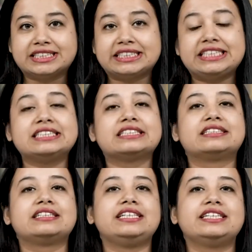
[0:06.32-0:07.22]
disease is
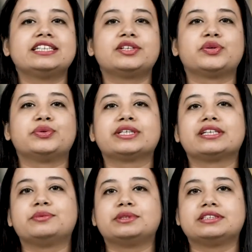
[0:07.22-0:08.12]
the leading chronic
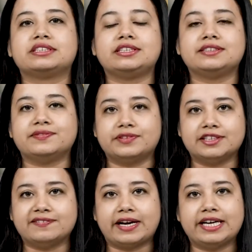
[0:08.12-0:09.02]
liver disease
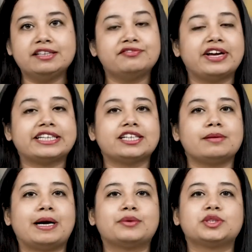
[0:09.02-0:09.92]
worldwide, affecting
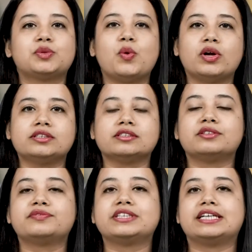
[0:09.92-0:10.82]
about a quarter
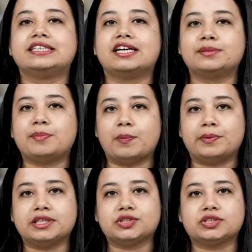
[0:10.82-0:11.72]
of the adult
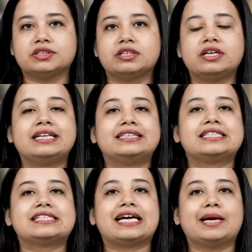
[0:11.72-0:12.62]
population.
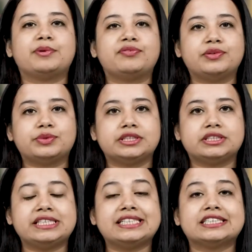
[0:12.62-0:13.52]
This type of liver
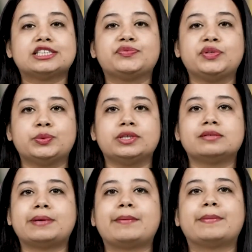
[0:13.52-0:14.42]
disease is
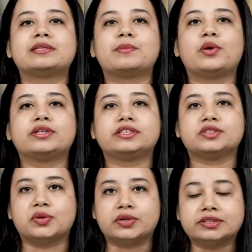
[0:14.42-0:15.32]
fueled by metabolic
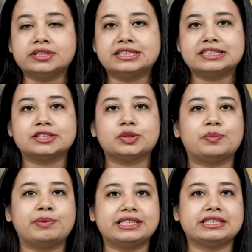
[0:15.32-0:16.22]
disorders such as
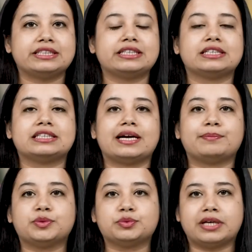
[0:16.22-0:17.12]
obesity and type
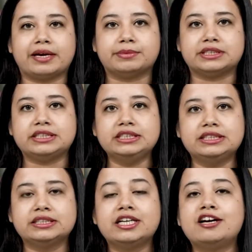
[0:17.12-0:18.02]
2
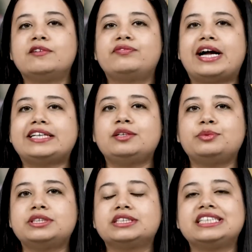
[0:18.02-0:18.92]
diabetes. Fatty
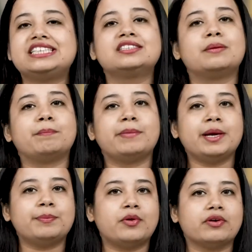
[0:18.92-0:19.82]
liver disease
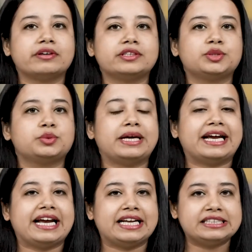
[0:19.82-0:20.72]
may progress to
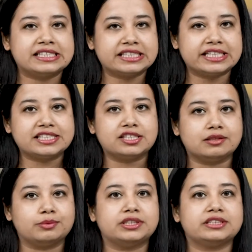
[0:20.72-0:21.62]
end-stage
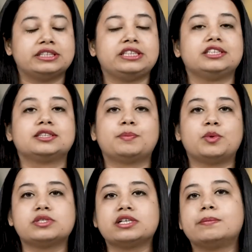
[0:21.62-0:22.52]
liver disease,
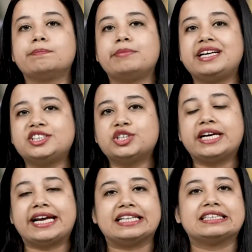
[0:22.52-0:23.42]
posing a major
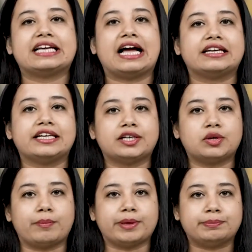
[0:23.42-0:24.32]
health and
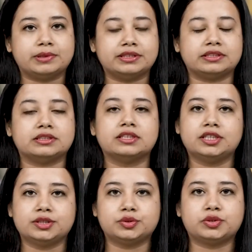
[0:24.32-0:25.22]
economic burden
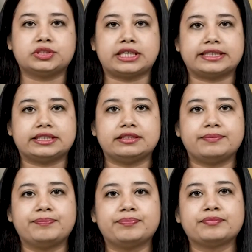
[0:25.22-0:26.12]
to society.
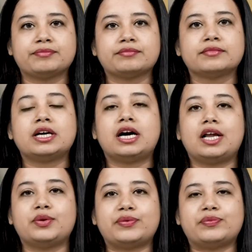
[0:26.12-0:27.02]

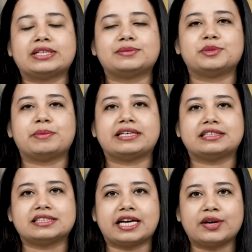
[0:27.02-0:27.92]
Hello and welcome to
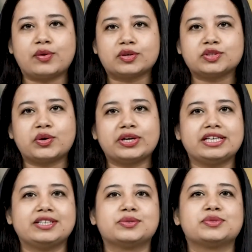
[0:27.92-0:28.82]
Medical Dialogues, your
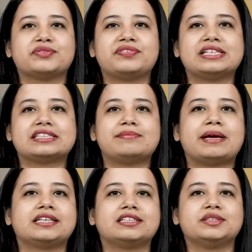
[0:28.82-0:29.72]
daily dose of health and
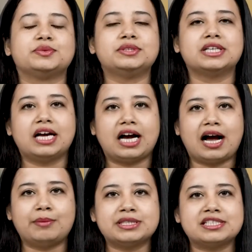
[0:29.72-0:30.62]
medical news.
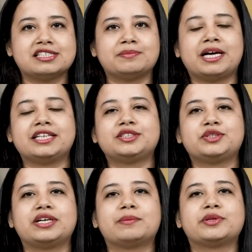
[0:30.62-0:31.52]
I'm Mr. Zaman and
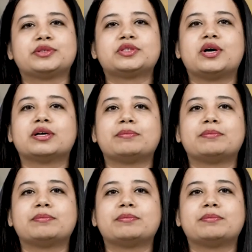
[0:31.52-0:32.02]
today I'm going to talk